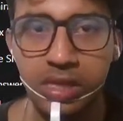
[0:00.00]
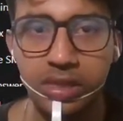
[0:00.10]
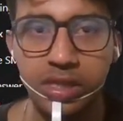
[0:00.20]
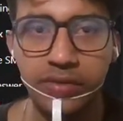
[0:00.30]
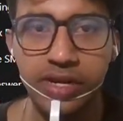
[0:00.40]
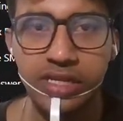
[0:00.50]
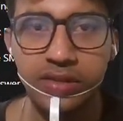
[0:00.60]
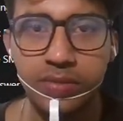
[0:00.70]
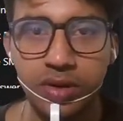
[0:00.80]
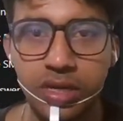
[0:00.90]
async await is
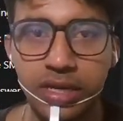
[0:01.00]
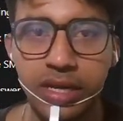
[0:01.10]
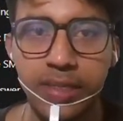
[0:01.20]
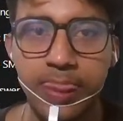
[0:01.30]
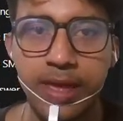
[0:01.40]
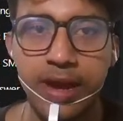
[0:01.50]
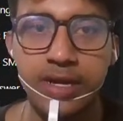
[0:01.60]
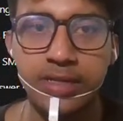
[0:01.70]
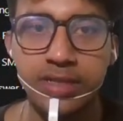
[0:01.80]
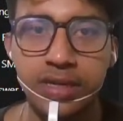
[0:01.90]
a model, okay, and
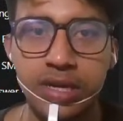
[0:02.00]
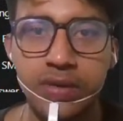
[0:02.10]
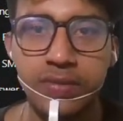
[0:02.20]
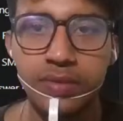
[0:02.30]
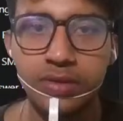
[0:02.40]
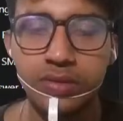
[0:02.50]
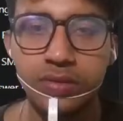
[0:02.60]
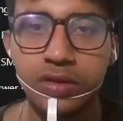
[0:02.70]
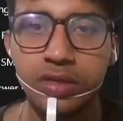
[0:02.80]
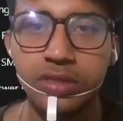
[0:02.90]
it is a
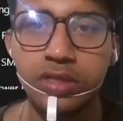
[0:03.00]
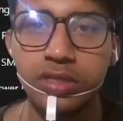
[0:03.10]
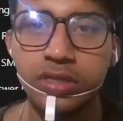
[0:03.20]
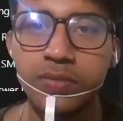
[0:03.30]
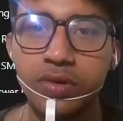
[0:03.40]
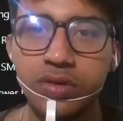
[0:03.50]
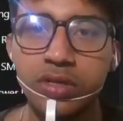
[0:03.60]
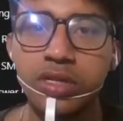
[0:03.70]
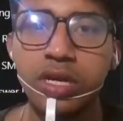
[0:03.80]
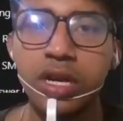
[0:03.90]
what is it? It is a
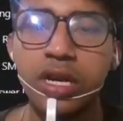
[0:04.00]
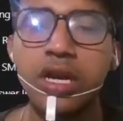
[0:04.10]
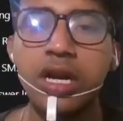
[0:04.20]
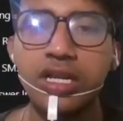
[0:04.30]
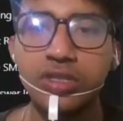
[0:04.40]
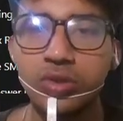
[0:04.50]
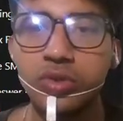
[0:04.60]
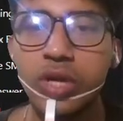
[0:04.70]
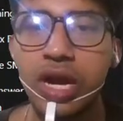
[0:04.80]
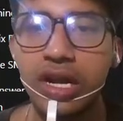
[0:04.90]
model. It is
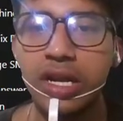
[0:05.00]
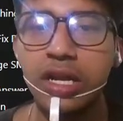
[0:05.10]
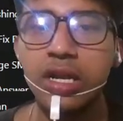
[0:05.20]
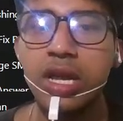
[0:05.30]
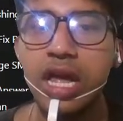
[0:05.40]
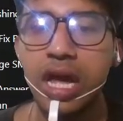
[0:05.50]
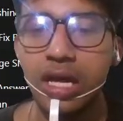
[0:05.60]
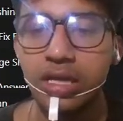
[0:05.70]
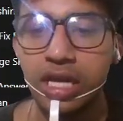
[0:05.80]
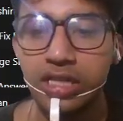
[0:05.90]
used to handle
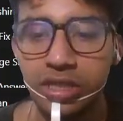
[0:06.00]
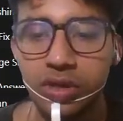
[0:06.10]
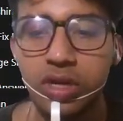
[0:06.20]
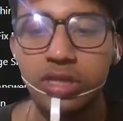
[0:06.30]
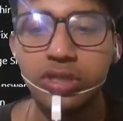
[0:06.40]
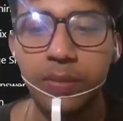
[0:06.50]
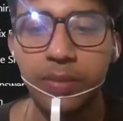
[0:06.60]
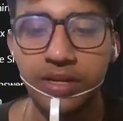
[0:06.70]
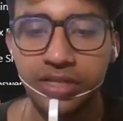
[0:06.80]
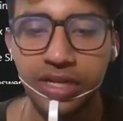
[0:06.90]
asynchronous
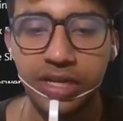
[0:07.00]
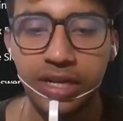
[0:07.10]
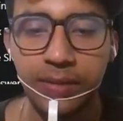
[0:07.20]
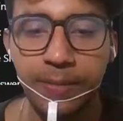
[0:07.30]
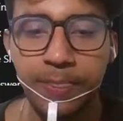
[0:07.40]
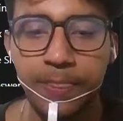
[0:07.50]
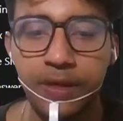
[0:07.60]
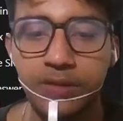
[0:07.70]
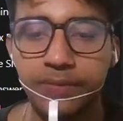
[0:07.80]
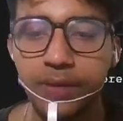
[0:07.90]
operation, okay.
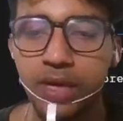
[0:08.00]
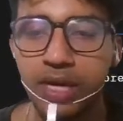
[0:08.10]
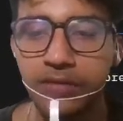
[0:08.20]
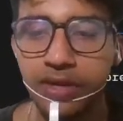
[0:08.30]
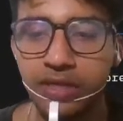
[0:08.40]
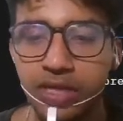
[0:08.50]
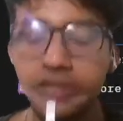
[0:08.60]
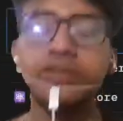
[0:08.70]
The simple definition